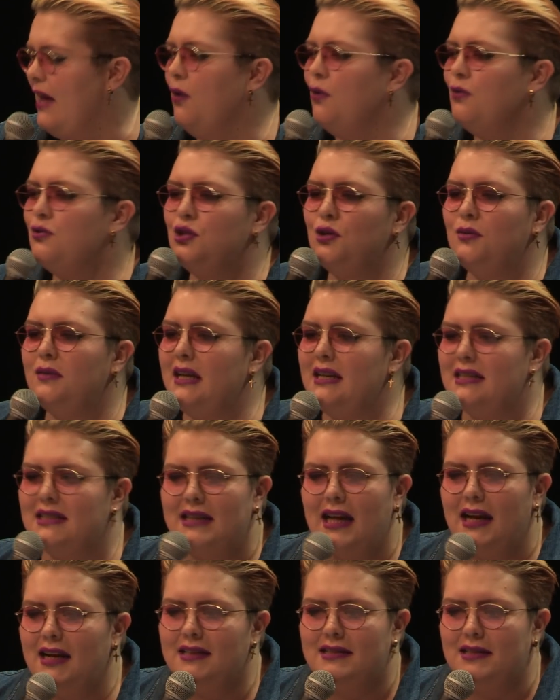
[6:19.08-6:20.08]
They all do these
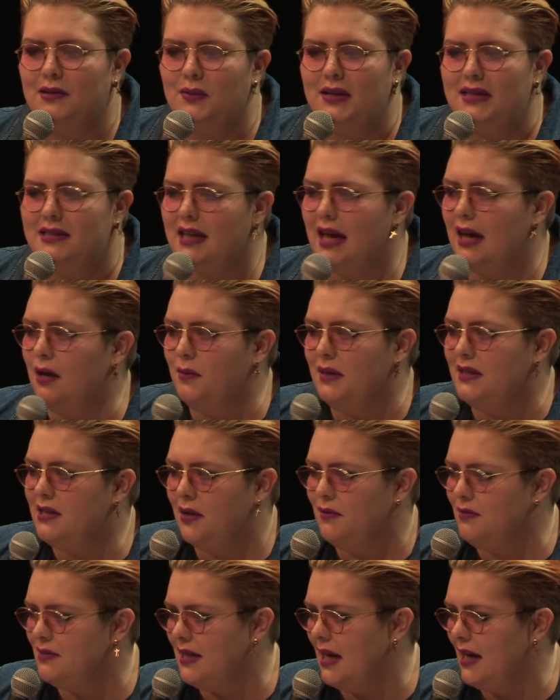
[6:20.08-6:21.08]
things that we say and we
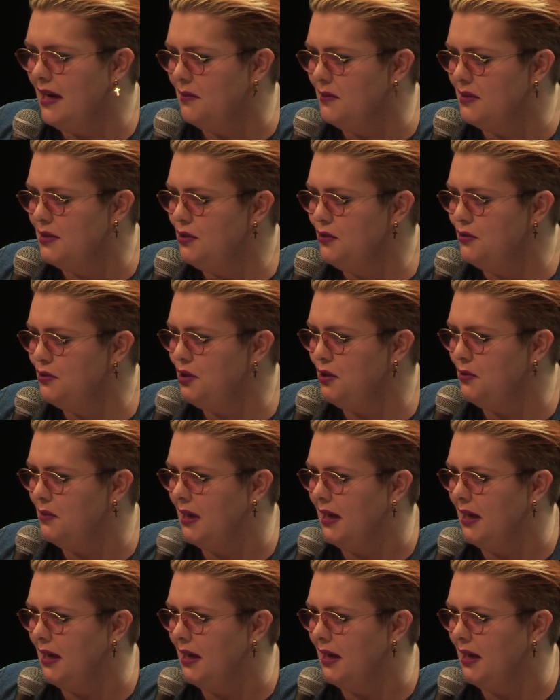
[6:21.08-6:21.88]
don't say them at all, do